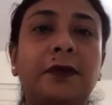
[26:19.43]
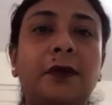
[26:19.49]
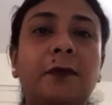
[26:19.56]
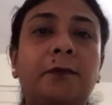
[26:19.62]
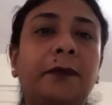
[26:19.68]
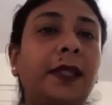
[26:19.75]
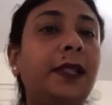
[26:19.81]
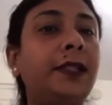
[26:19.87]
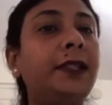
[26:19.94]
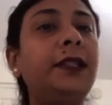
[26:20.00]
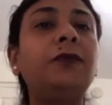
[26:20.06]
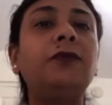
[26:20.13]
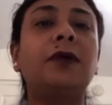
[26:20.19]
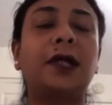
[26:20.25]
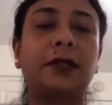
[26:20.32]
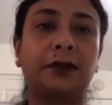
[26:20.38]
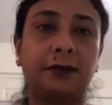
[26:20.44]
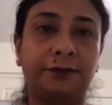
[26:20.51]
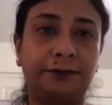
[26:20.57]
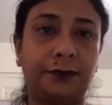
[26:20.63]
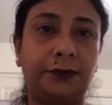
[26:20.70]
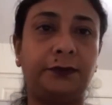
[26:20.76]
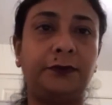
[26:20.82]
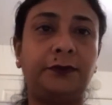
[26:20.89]
from any one
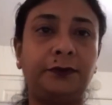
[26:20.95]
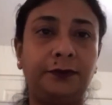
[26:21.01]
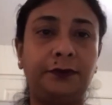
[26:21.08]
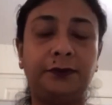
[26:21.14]
of you.